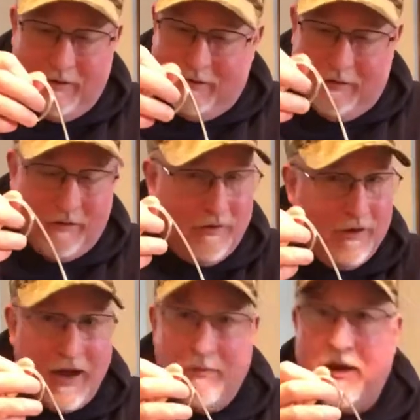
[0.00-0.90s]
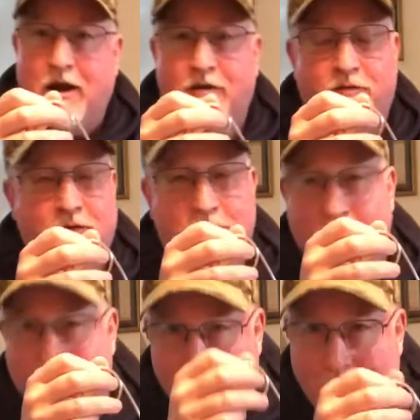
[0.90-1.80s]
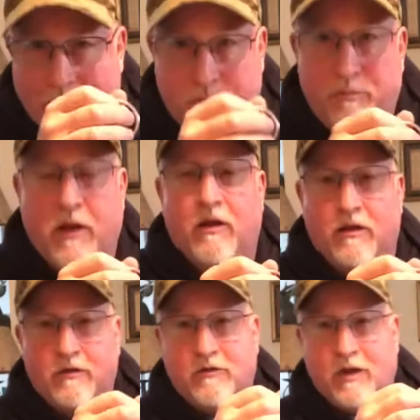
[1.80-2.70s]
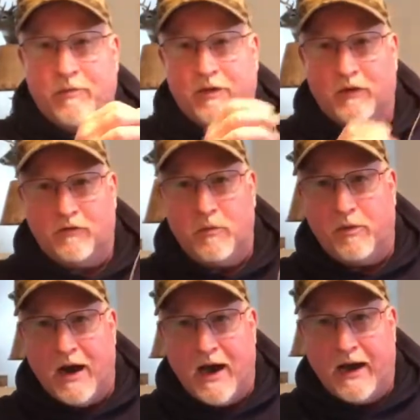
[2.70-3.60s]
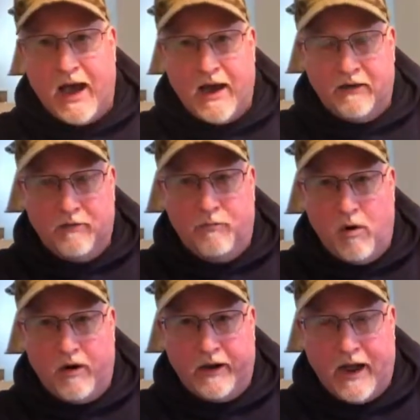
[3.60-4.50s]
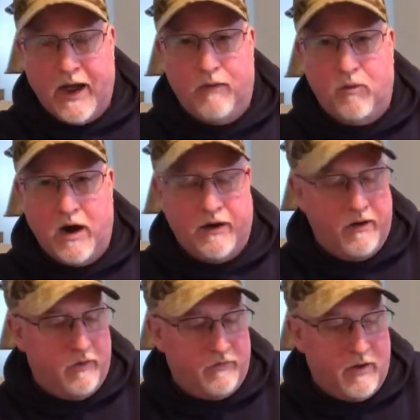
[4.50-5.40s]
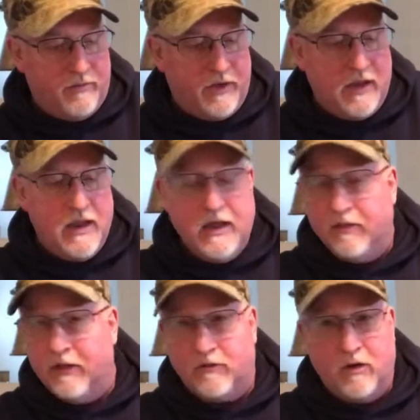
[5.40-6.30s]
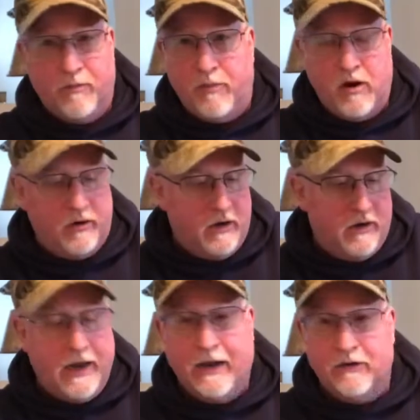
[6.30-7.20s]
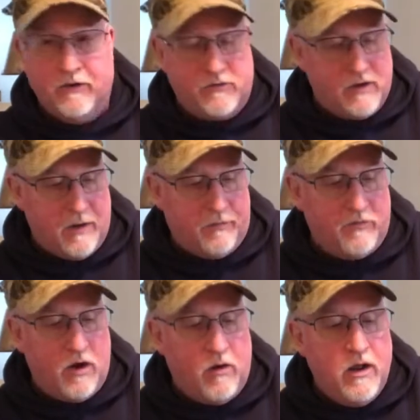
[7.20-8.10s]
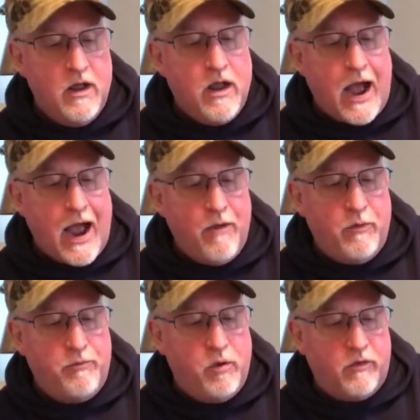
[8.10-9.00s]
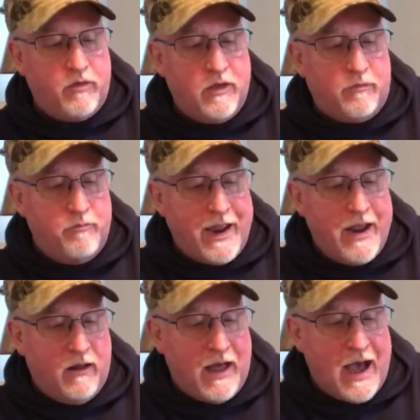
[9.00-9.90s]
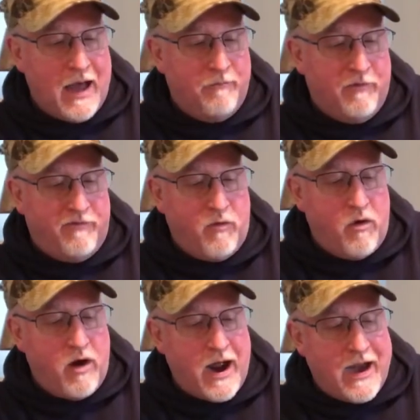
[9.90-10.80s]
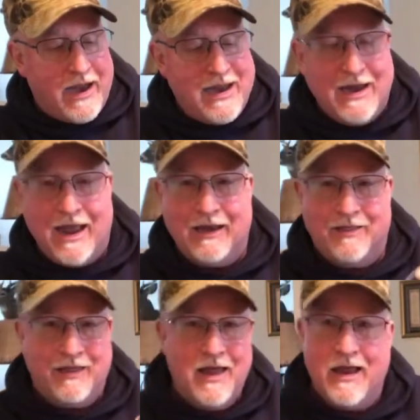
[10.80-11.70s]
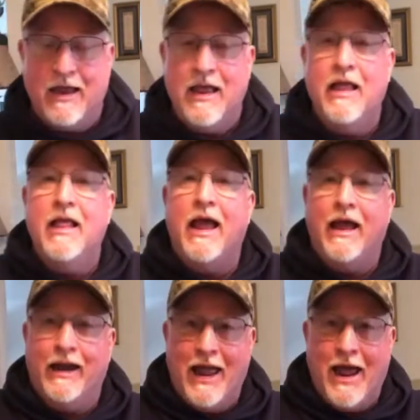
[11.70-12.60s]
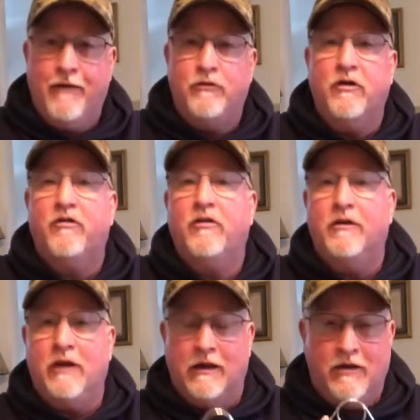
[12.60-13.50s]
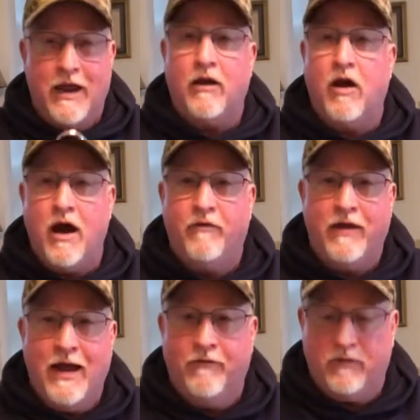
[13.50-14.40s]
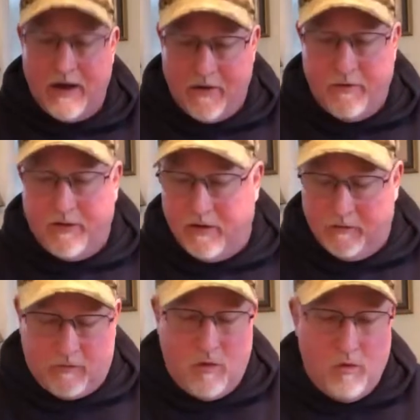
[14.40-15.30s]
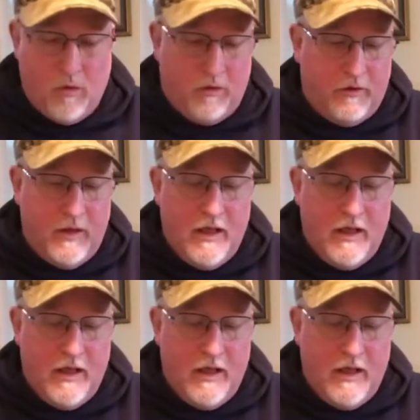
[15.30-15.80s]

you, you got to be careful. You just don't want to spill something super hot on you, boiling hot water or something that's going to burn you and end your trip. So I would put this bale on before I heat anything and after and take it off after everything is cooled.